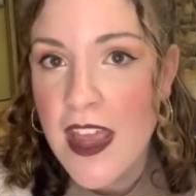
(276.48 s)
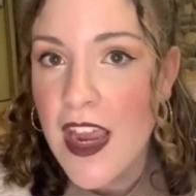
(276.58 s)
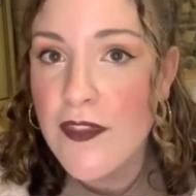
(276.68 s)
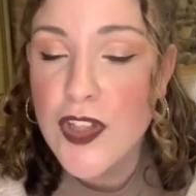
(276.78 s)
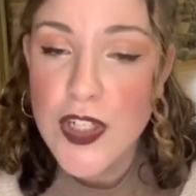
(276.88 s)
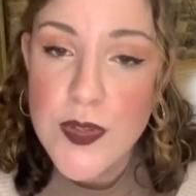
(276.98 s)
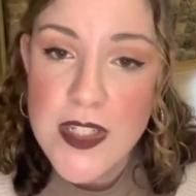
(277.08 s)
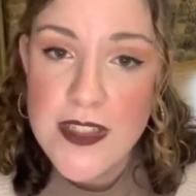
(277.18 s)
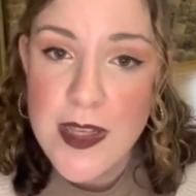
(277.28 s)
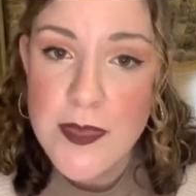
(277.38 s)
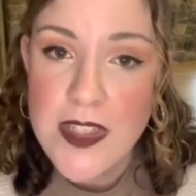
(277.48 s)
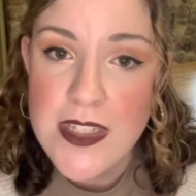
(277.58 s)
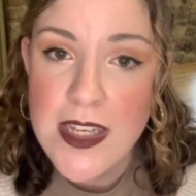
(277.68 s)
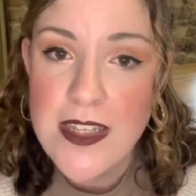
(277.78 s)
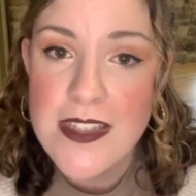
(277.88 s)
if they're using
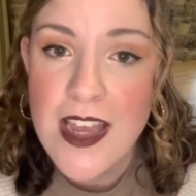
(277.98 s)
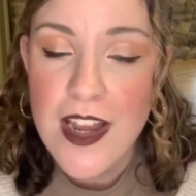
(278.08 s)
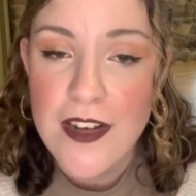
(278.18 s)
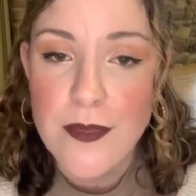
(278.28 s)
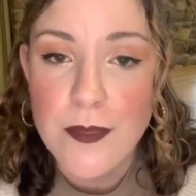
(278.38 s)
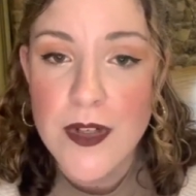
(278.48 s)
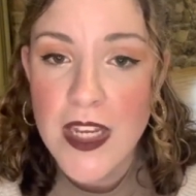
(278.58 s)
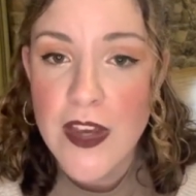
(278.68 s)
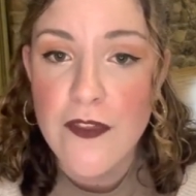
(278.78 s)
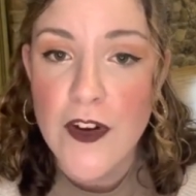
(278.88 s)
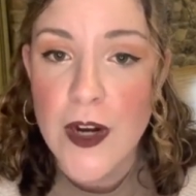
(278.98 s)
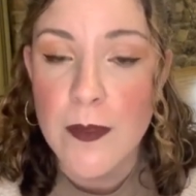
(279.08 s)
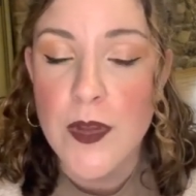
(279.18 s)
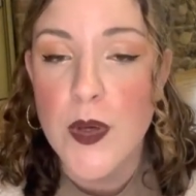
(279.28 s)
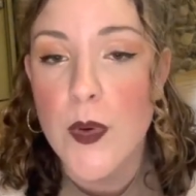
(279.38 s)
substances, and
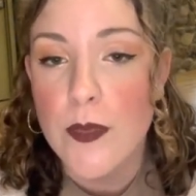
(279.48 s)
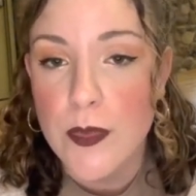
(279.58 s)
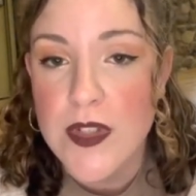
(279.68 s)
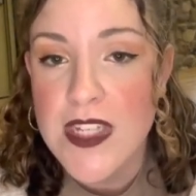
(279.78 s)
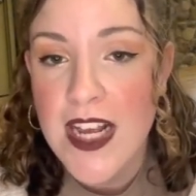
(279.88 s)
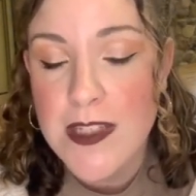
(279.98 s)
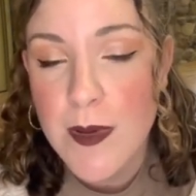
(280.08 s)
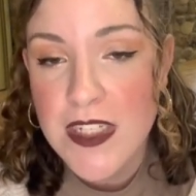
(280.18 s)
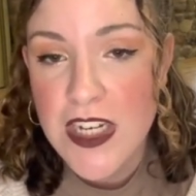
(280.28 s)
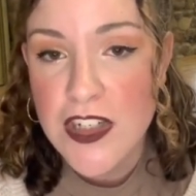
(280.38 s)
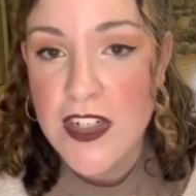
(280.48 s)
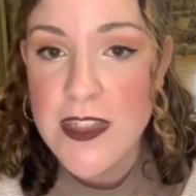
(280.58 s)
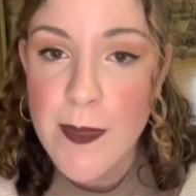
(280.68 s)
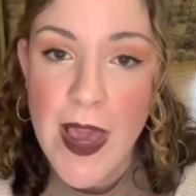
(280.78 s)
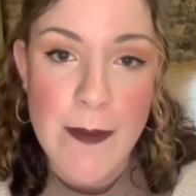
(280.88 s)
reaffirm your rules and expectations
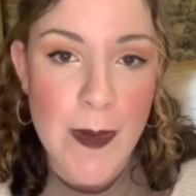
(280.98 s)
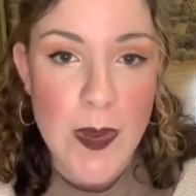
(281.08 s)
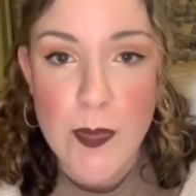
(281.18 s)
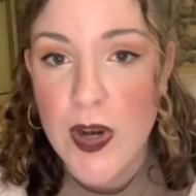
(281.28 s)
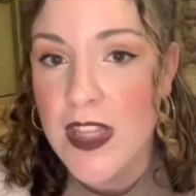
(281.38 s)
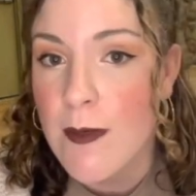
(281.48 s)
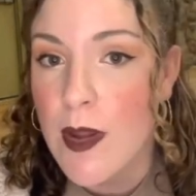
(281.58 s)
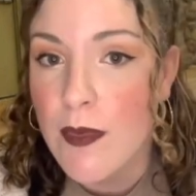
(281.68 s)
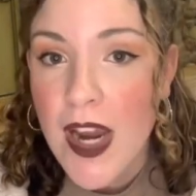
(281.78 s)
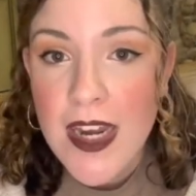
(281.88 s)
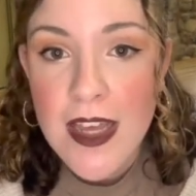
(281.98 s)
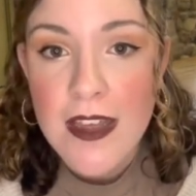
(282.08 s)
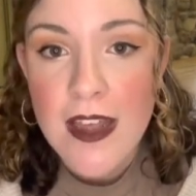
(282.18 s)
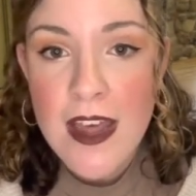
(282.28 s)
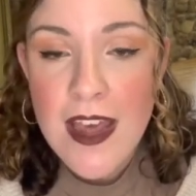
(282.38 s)
by maybe putting them in
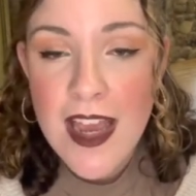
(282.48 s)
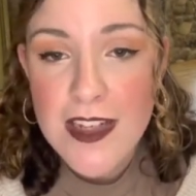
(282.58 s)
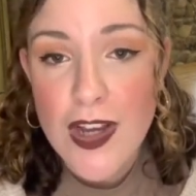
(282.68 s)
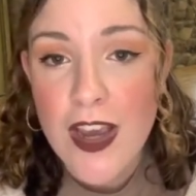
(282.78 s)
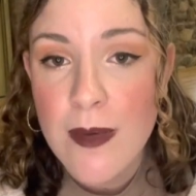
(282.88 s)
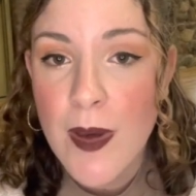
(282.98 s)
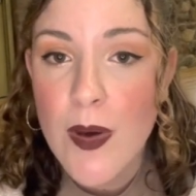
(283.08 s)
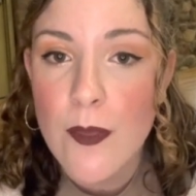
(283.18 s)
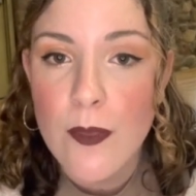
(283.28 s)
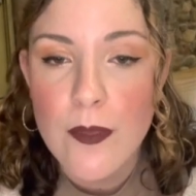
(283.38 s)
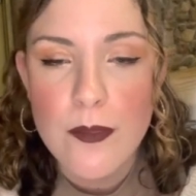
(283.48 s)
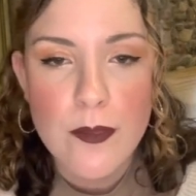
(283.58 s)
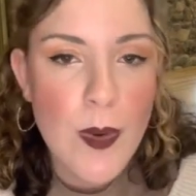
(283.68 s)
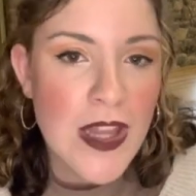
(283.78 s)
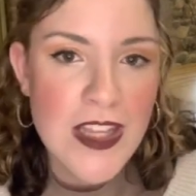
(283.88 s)
writing and talking about
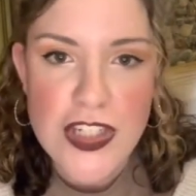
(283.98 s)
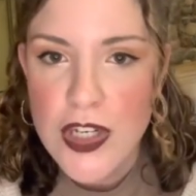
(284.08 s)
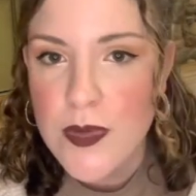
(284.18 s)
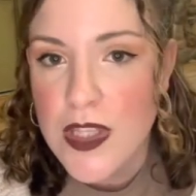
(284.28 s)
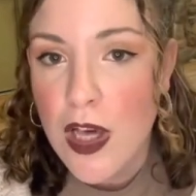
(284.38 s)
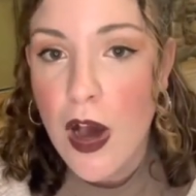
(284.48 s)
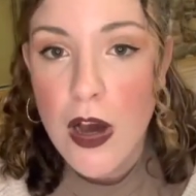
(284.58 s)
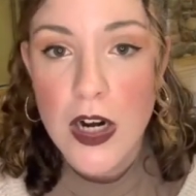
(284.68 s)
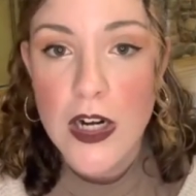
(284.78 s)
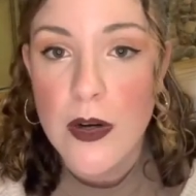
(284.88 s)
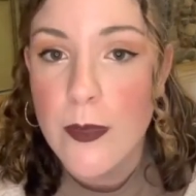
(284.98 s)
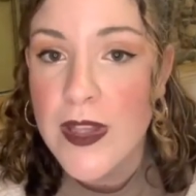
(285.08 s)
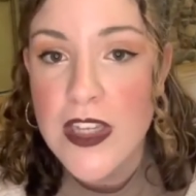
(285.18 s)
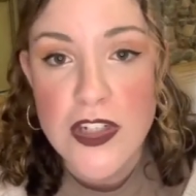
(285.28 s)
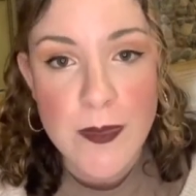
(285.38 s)
when they should use the car or when
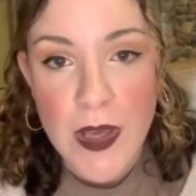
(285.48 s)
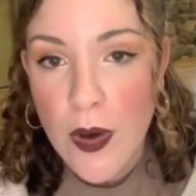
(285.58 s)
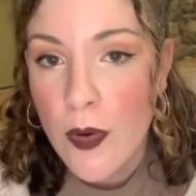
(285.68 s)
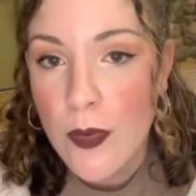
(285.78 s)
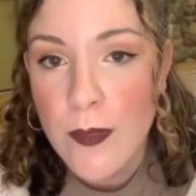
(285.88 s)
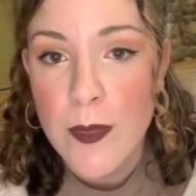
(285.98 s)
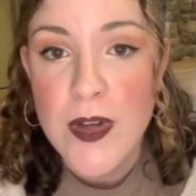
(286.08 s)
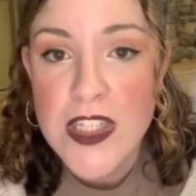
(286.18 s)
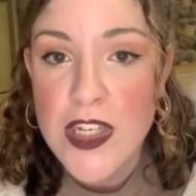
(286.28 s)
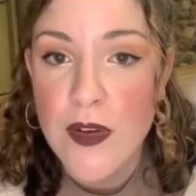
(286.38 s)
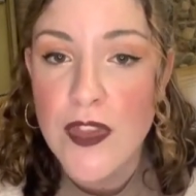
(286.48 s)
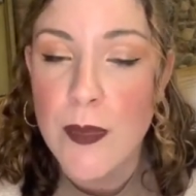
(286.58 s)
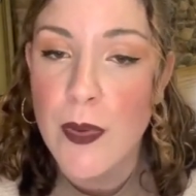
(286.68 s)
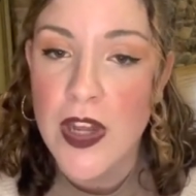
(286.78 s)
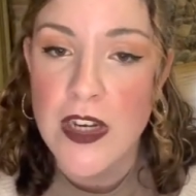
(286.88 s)
they should be home and what to do if they're
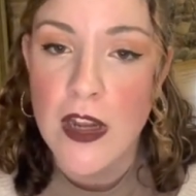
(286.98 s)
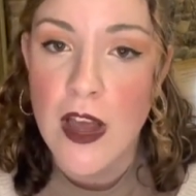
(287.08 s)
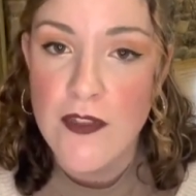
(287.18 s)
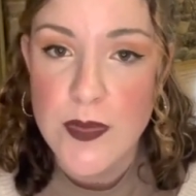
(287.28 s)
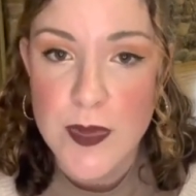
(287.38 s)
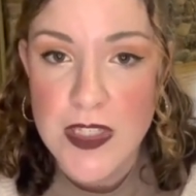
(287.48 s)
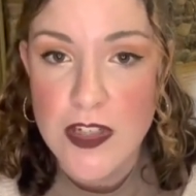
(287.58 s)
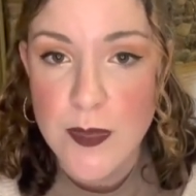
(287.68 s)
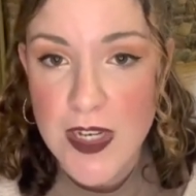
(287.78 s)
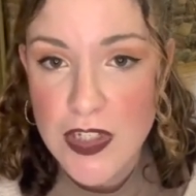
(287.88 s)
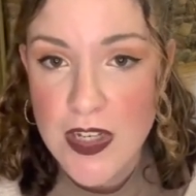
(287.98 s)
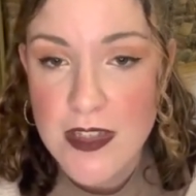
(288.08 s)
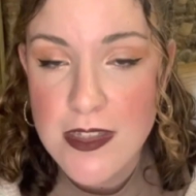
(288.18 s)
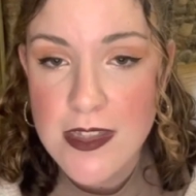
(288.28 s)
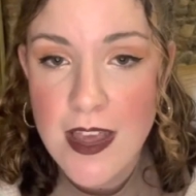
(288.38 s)
put in uncomfortable
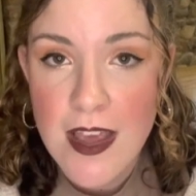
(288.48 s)
situations.